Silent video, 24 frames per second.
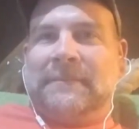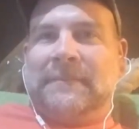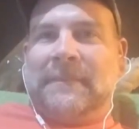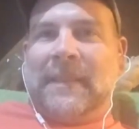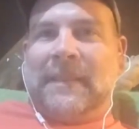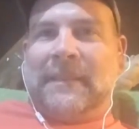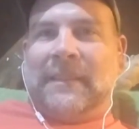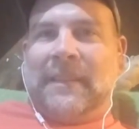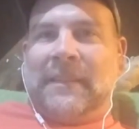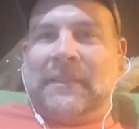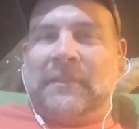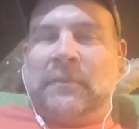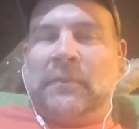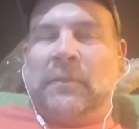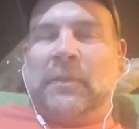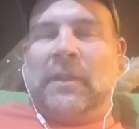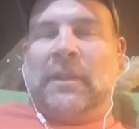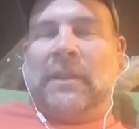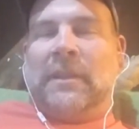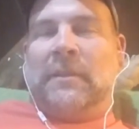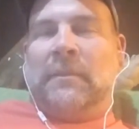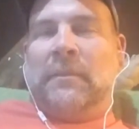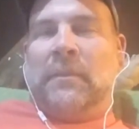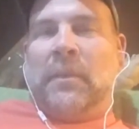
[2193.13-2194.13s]
it's
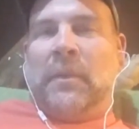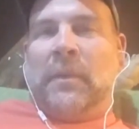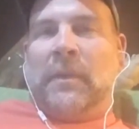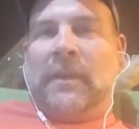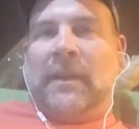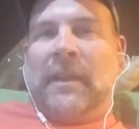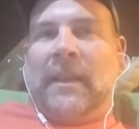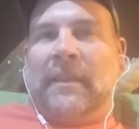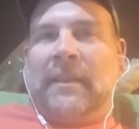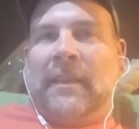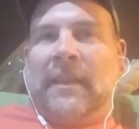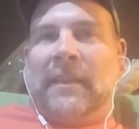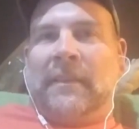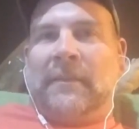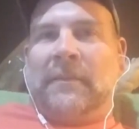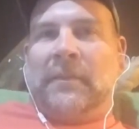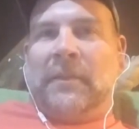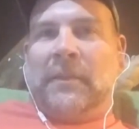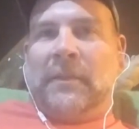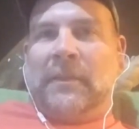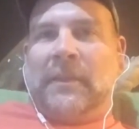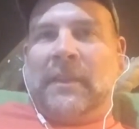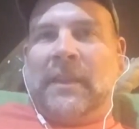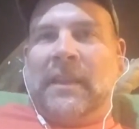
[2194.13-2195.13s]
really important, I think,
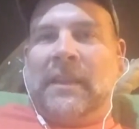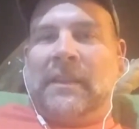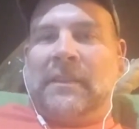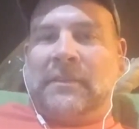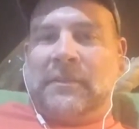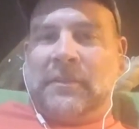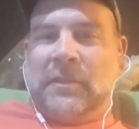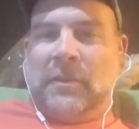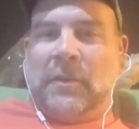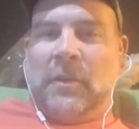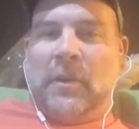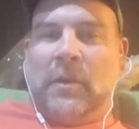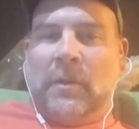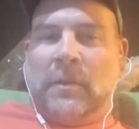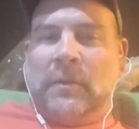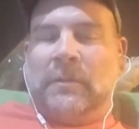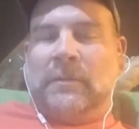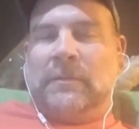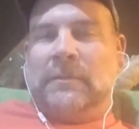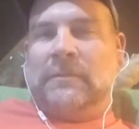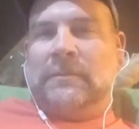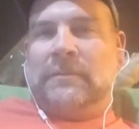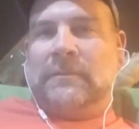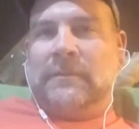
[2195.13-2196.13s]
for kids to know
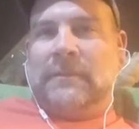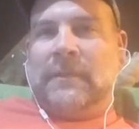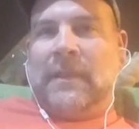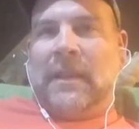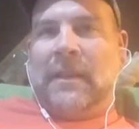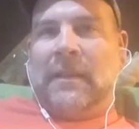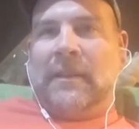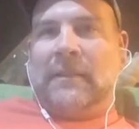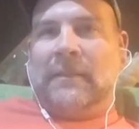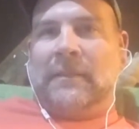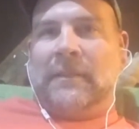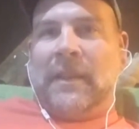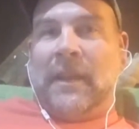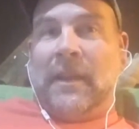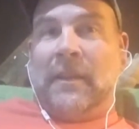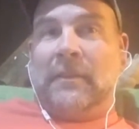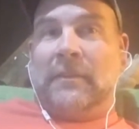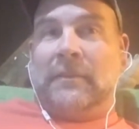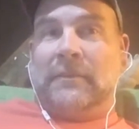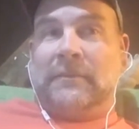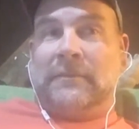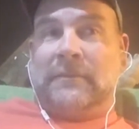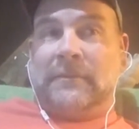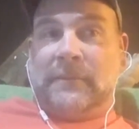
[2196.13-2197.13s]

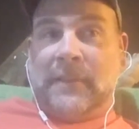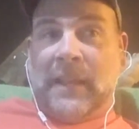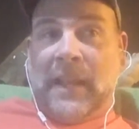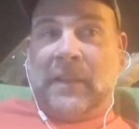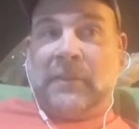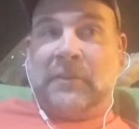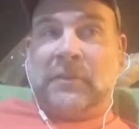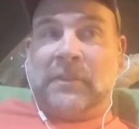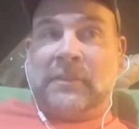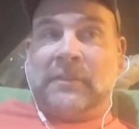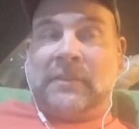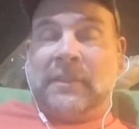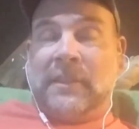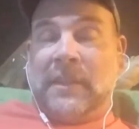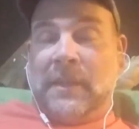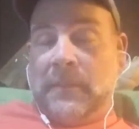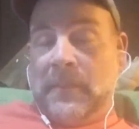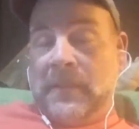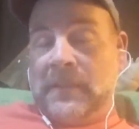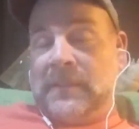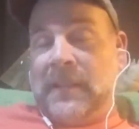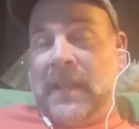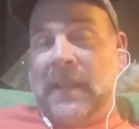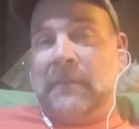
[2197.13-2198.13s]
how dangerous and to
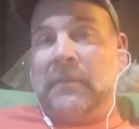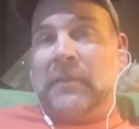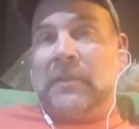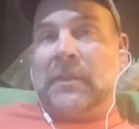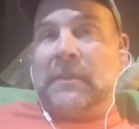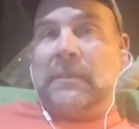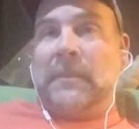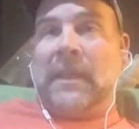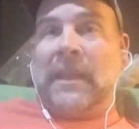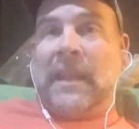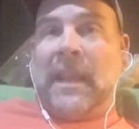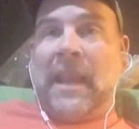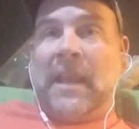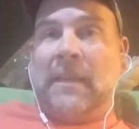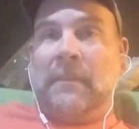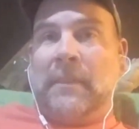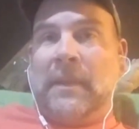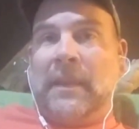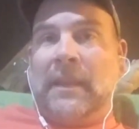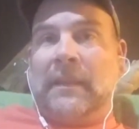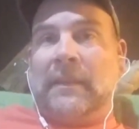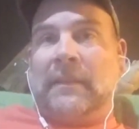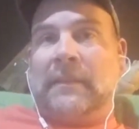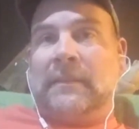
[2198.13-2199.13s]
be safe with them they can
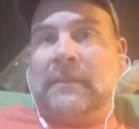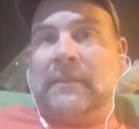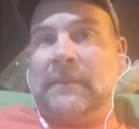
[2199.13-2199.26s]
be.